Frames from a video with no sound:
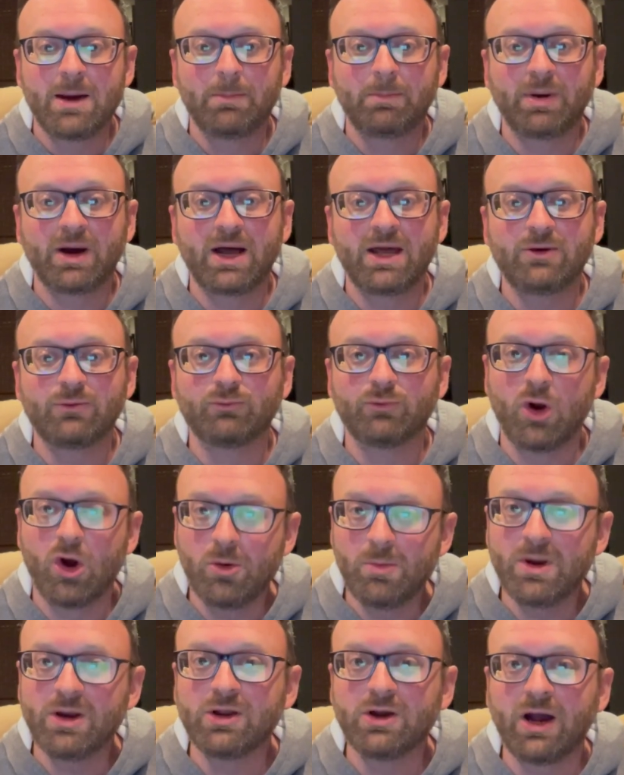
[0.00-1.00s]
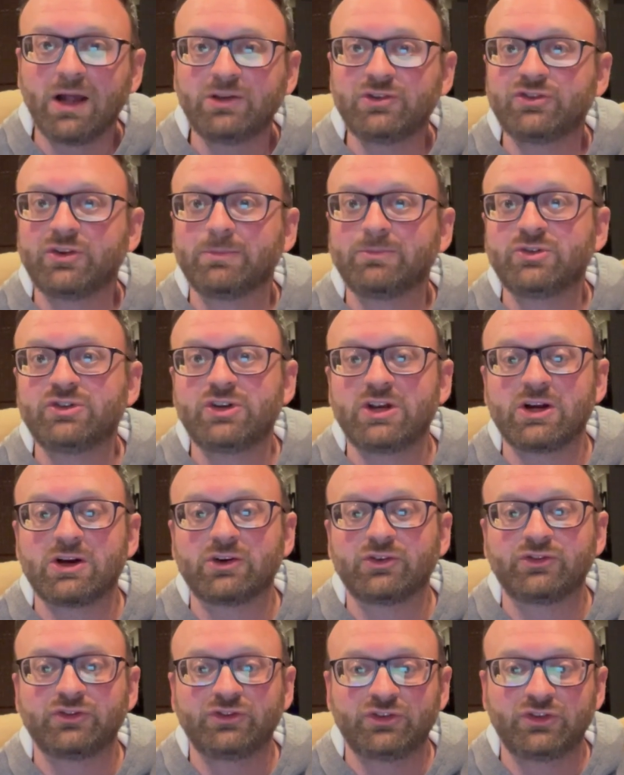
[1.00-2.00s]
but Roman got some
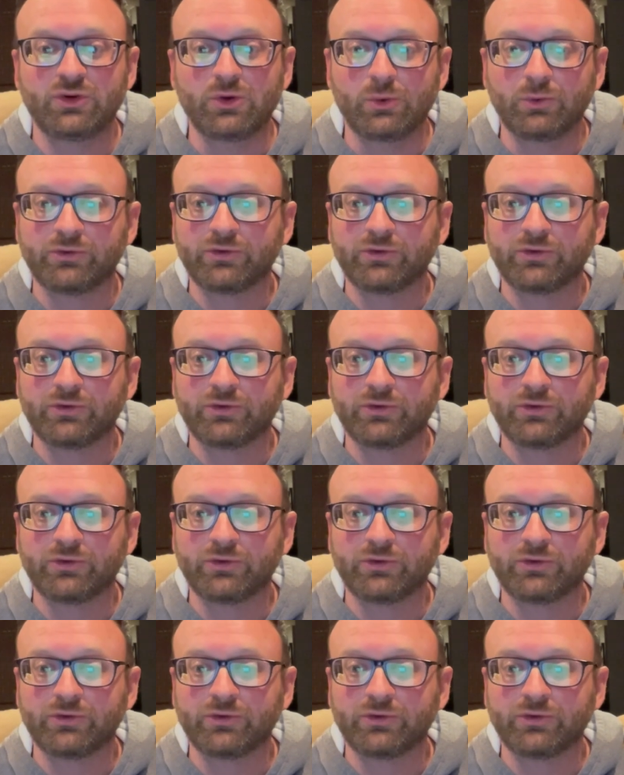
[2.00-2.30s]
cheers too.